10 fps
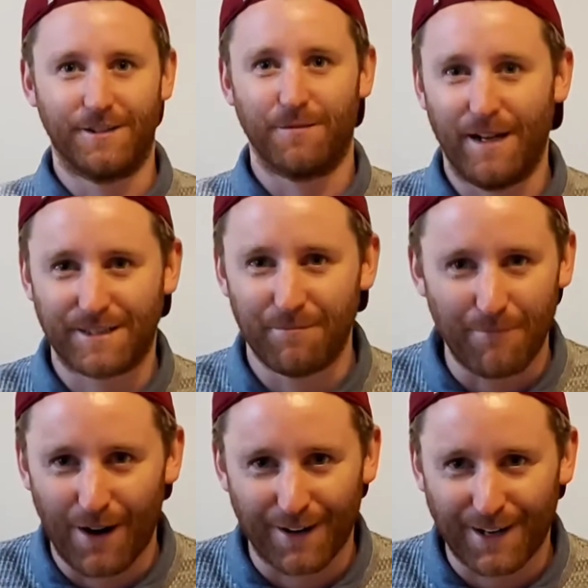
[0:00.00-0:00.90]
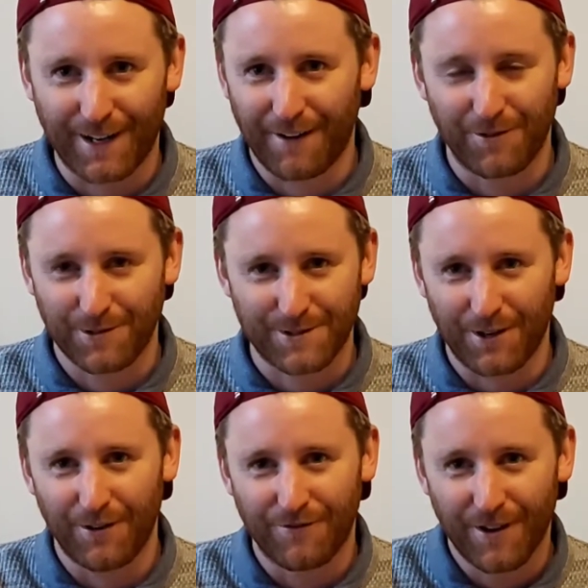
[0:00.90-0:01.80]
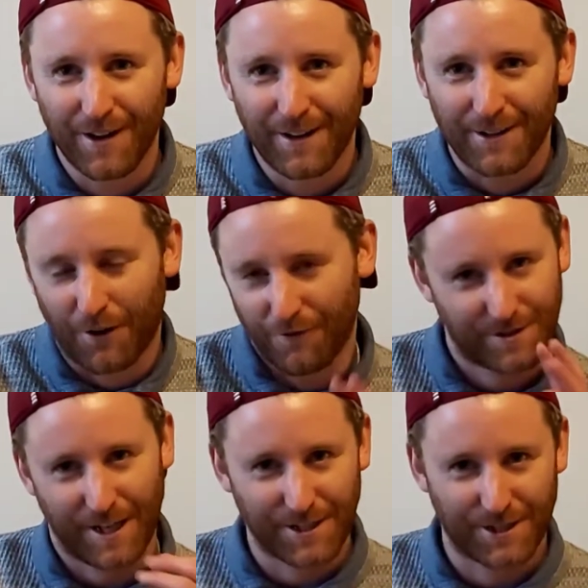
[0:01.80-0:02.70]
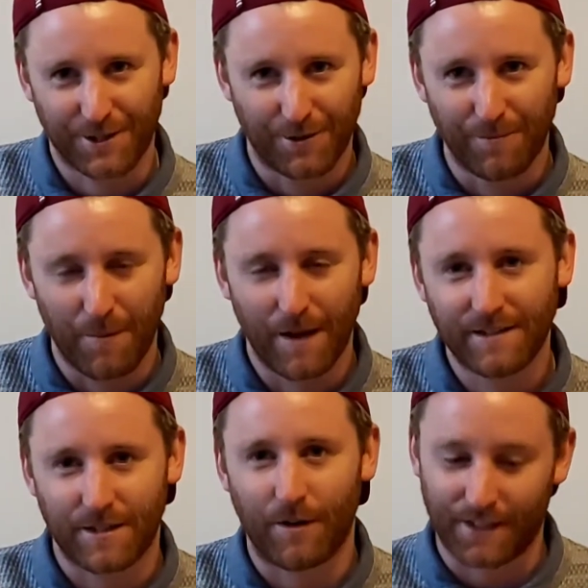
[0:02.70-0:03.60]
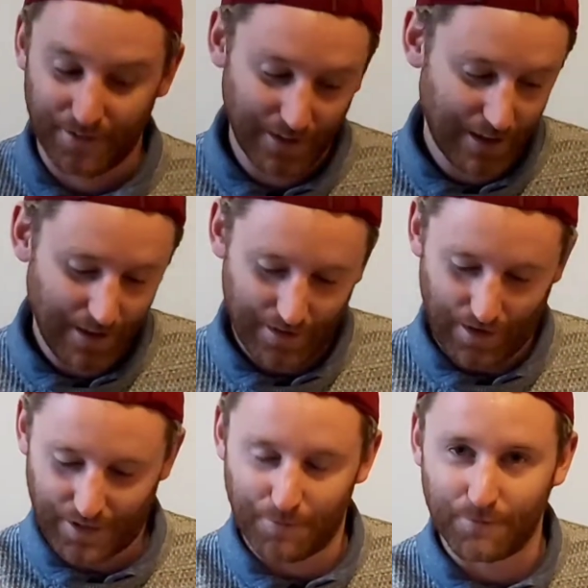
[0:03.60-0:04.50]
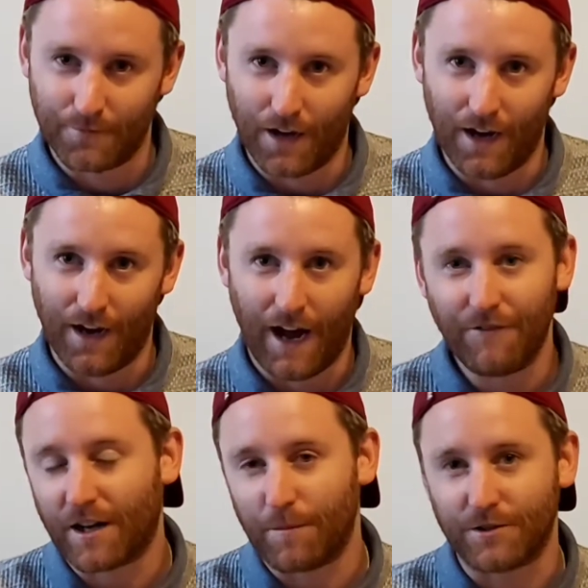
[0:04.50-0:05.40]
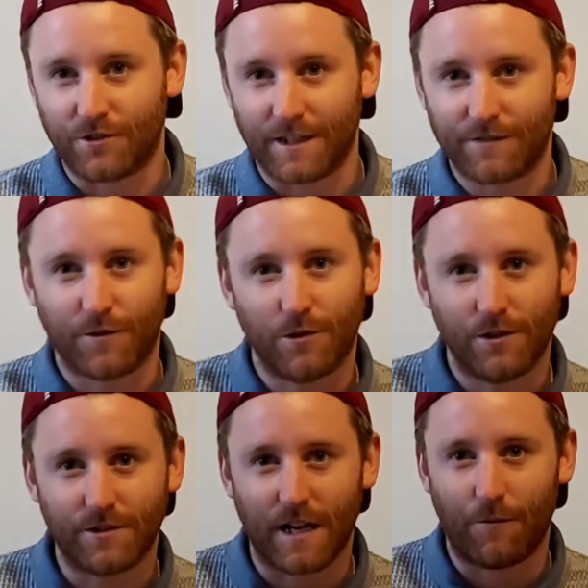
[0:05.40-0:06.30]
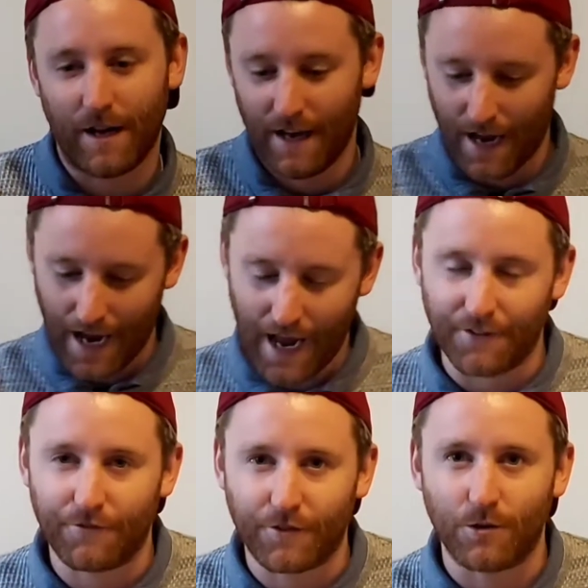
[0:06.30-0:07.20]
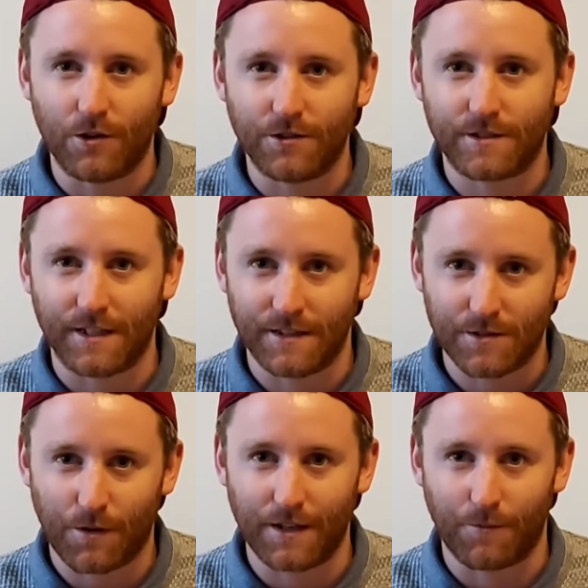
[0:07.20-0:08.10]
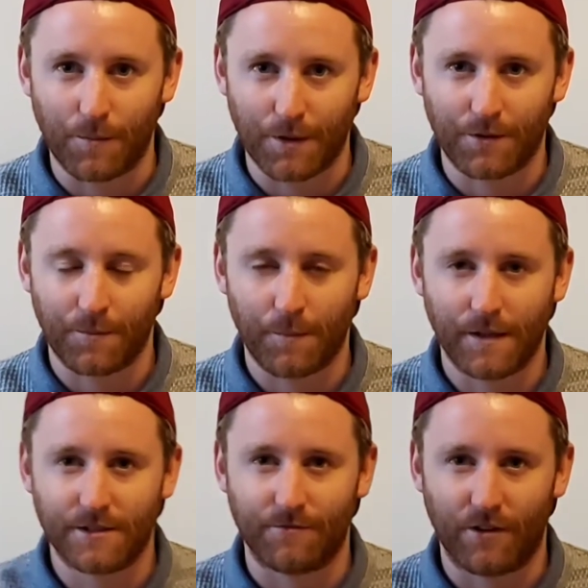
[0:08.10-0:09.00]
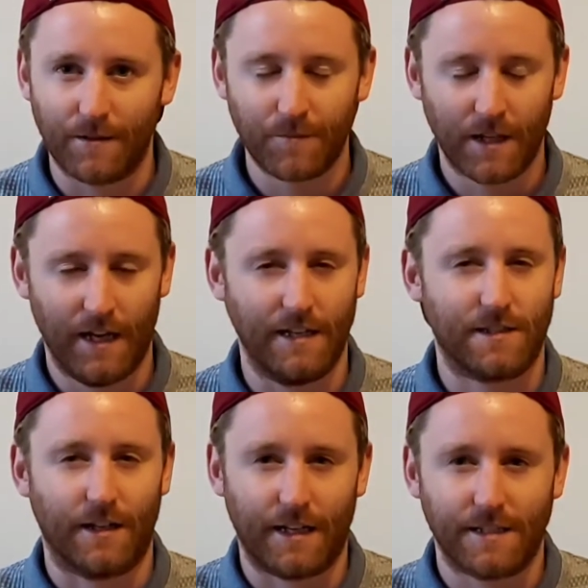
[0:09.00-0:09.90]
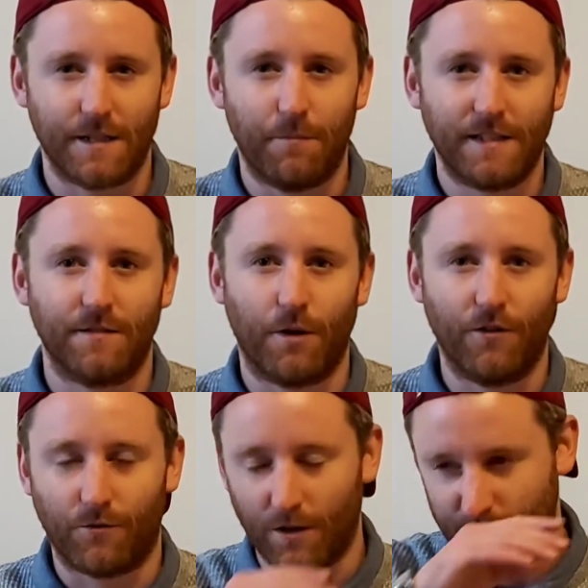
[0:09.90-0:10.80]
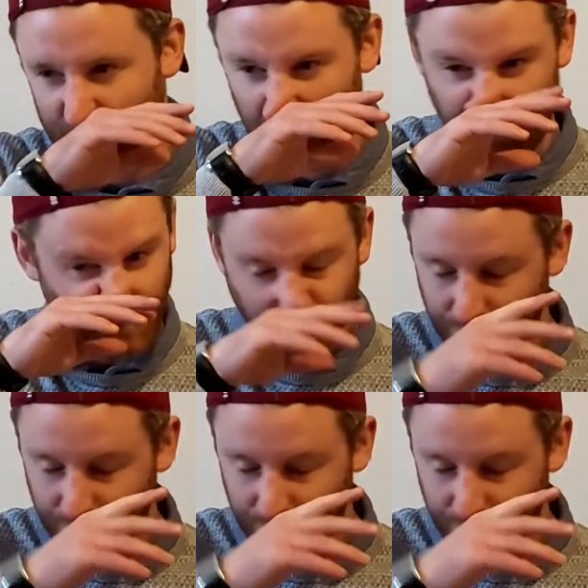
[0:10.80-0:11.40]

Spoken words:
Tibetan monk levels of conversational momentum. I can have a couple of drinks, feel loose that way, and feel loose in this way that we're building momentum, right? It's like, it's the best of both worlds. So